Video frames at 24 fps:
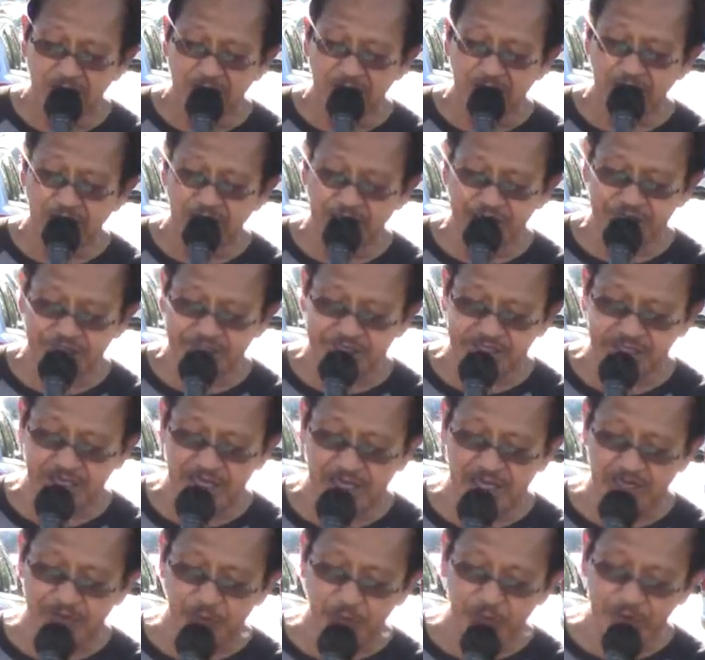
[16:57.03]
Let's
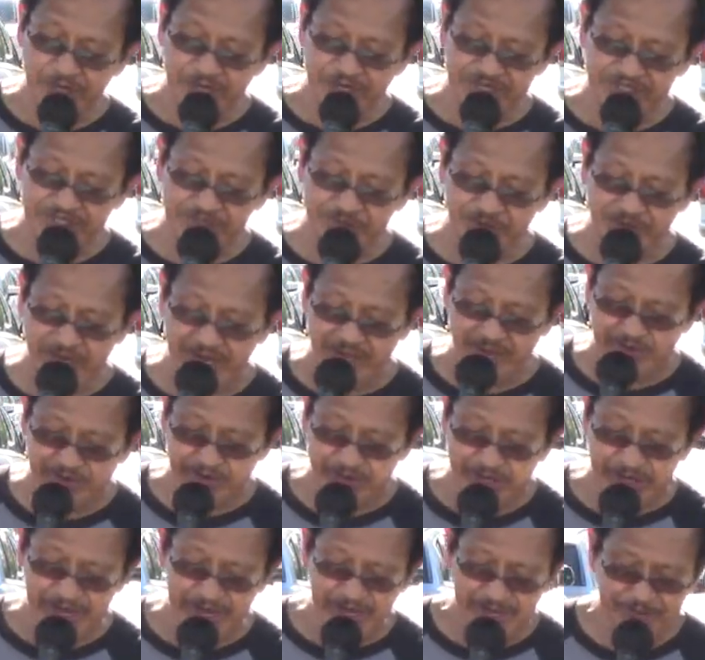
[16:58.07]
uh, read this together,
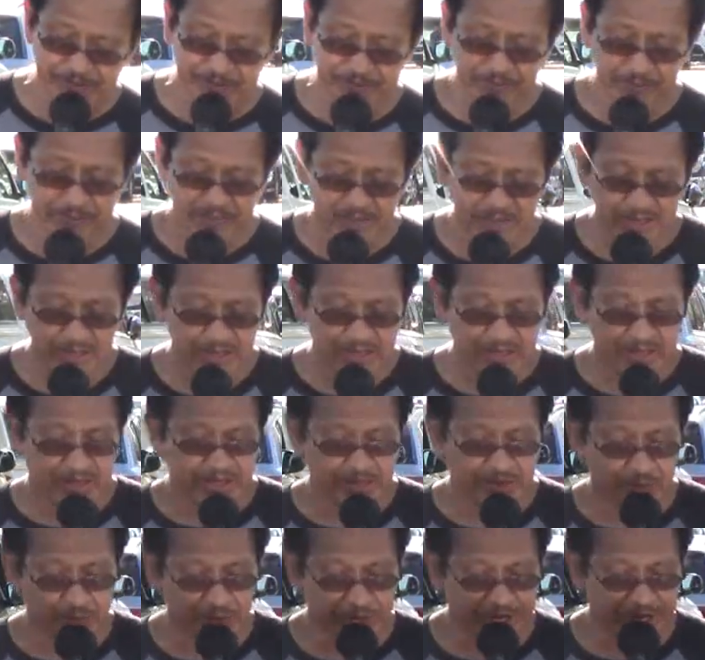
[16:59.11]
okay?
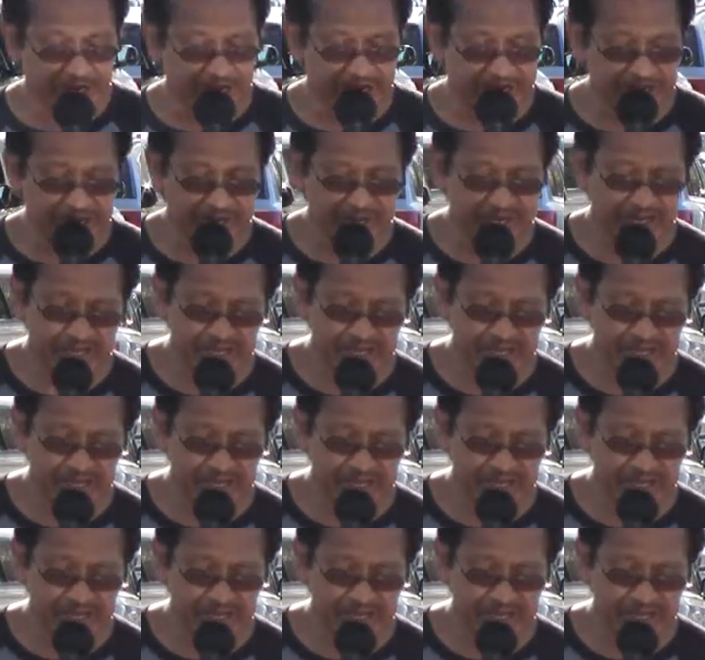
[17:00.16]
Ready?